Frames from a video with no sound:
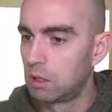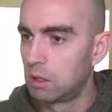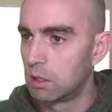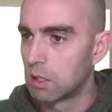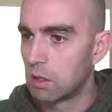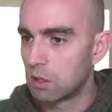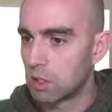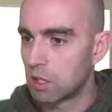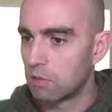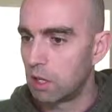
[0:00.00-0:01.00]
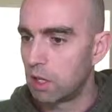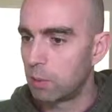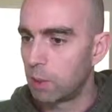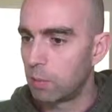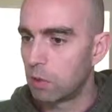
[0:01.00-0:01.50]
So I'll just give a little
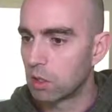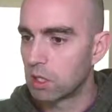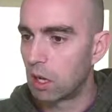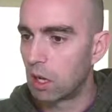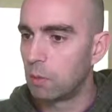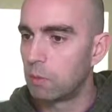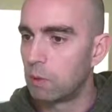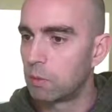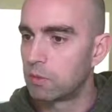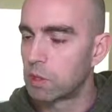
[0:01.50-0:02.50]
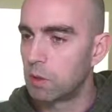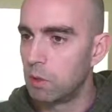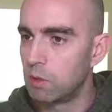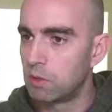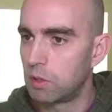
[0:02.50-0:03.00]
bit more time before we
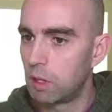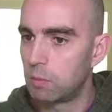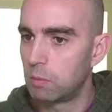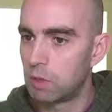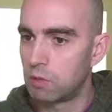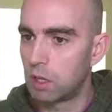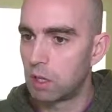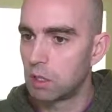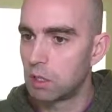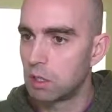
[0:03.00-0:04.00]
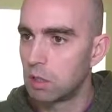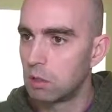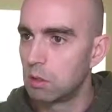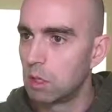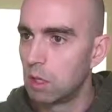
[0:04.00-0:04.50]
moving on to
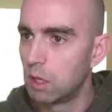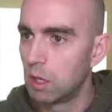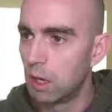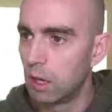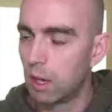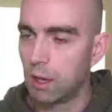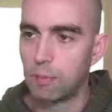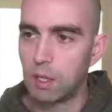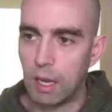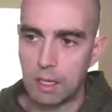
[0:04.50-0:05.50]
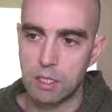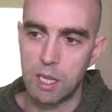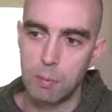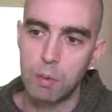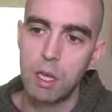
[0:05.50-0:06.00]
the next
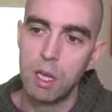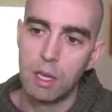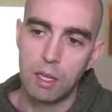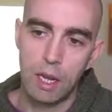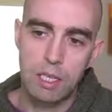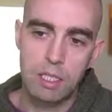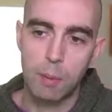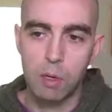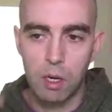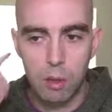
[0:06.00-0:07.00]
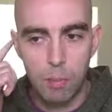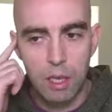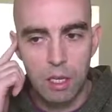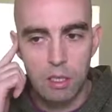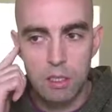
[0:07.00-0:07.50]
step. The next step we're going to make
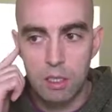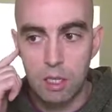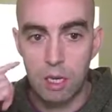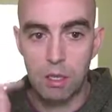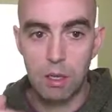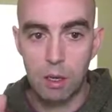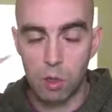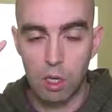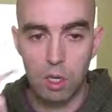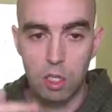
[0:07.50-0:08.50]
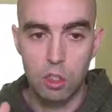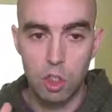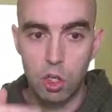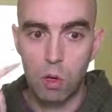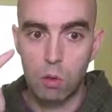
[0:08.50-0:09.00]
it, we're going to
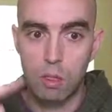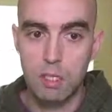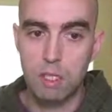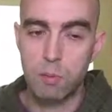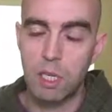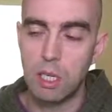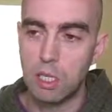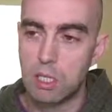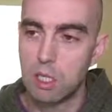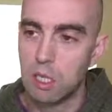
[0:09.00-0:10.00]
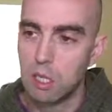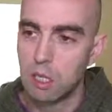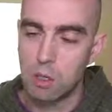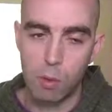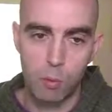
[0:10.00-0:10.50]
control the speed. So
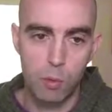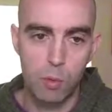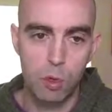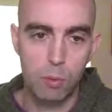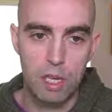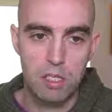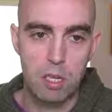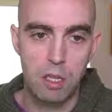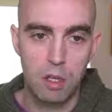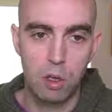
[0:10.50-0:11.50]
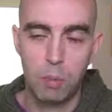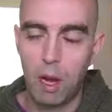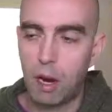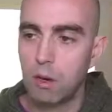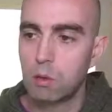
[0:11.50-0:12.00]
when we press on the up
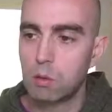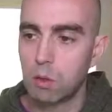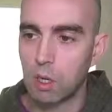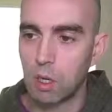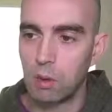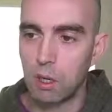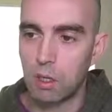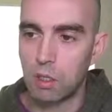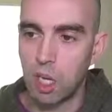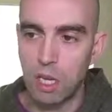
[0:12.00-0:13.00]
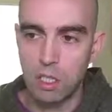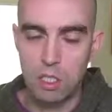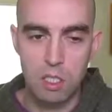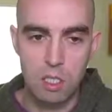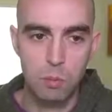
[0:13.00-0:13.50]
arrow, we're going to change the
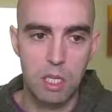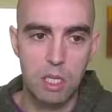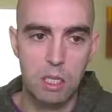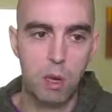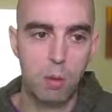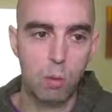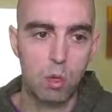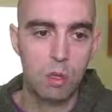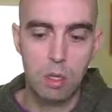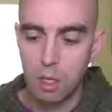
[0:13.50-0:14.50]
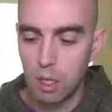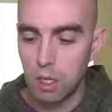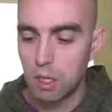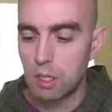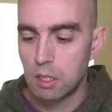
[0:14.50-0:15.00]
speed by 1
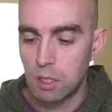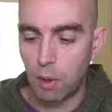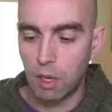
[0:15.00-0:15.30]
to make it